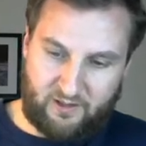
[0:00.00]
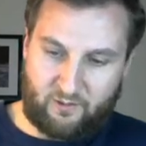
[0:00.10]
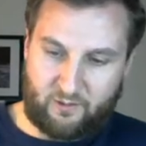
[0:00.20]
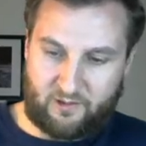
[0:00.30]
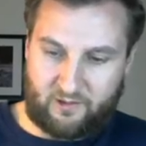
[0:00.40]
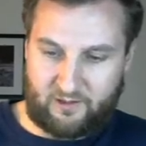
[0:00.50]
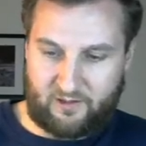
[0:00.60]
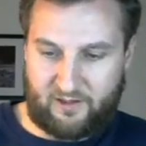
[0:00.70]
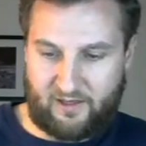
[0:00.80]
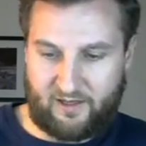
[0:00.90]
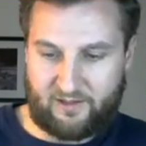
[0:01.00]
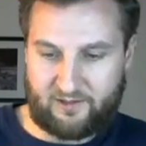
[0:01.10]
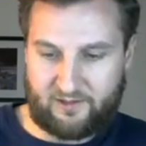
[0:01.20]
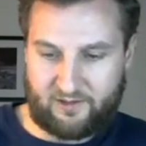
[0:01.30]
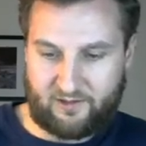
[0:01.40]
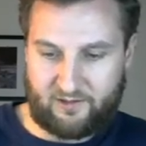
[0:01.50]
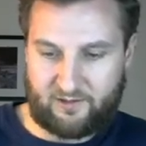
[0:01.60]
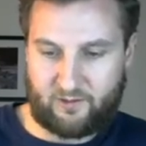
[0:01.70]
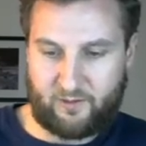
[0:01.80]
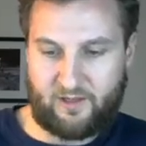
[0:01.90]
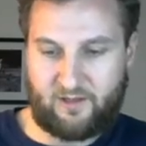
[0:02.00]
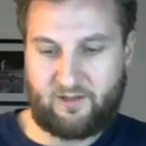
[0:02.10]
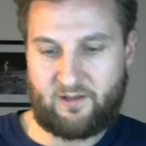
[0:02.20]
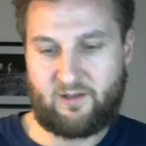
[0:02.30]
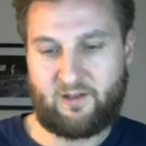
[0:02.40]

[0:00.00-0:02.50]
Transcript: equal x squared.